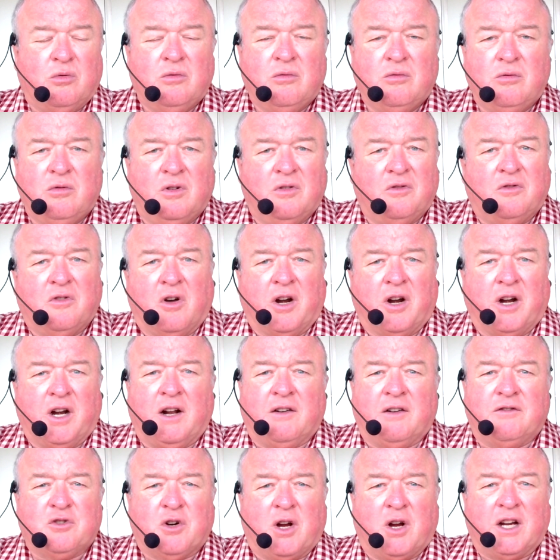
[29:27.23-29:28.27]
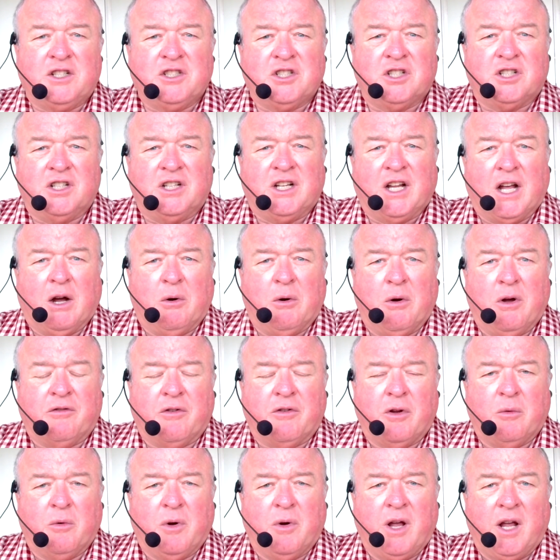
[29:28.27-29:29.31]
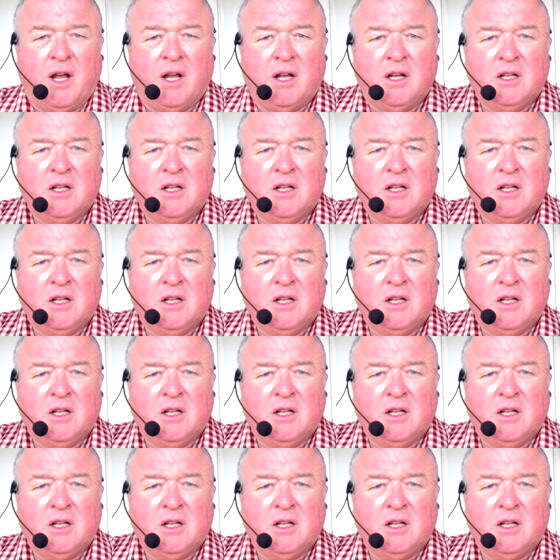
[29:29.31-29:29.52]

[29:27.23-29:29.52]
You've got enough traction to go everywhere.